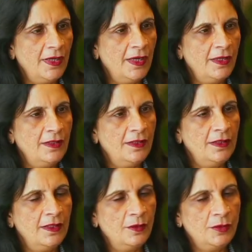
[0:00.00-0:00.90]
And
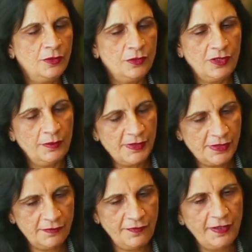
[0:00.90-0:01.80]
we do
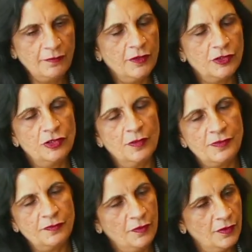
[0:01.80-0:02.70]
demystifying
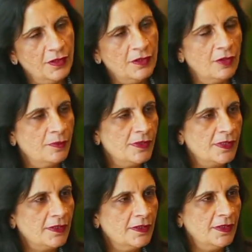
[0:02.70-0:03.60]
workshops for the
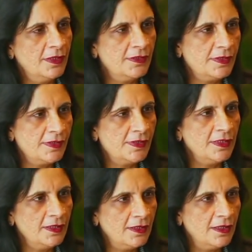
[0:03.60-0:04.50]
corporate sector, the
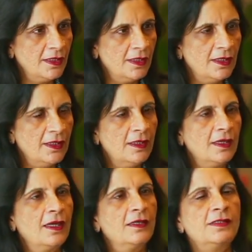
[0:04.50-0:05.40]
existing
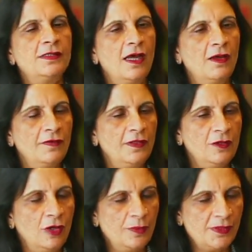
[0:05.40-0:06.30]
staff in
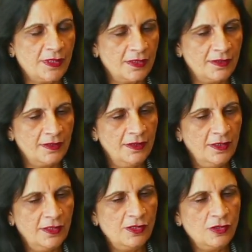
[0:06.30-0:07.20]
the corporate sector,
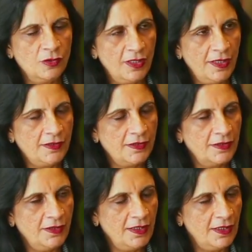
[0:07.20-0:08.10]
so that
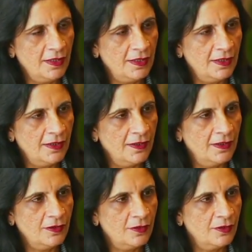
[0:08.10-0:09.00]
they,
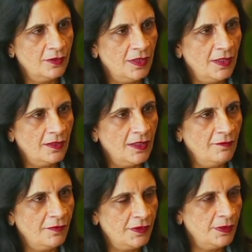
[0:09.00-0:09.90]
you know, they are
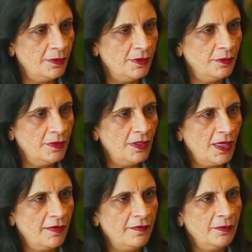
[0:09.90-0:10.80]
comfortable with
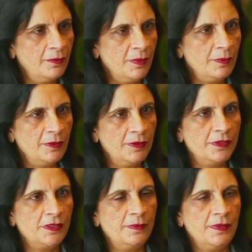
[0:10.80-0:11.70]
having people
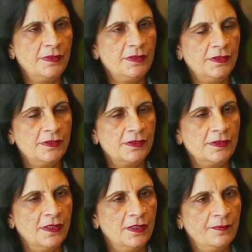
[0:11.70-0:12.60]
with disabilities